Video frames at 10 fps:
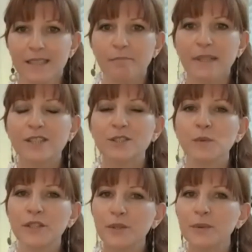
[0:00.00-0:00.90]
Because
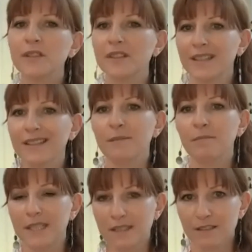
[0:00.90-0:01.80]
when you are in the
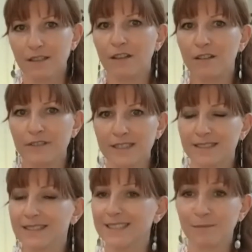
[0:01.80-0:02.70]
middle of it,
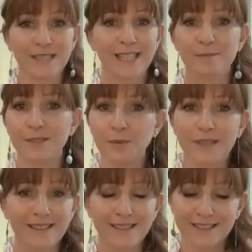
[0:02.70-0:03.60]
sometimes
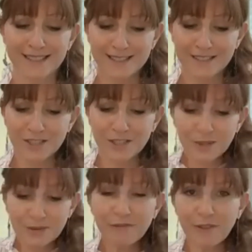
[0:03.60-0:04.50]
we are just
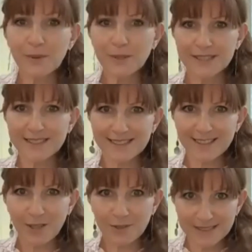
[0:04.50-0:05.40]
too focused
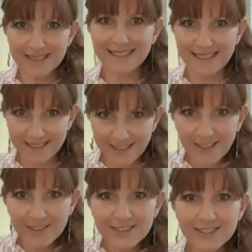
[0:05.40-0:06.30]
on the
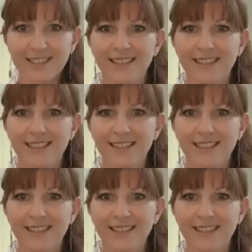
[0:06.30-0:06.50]
details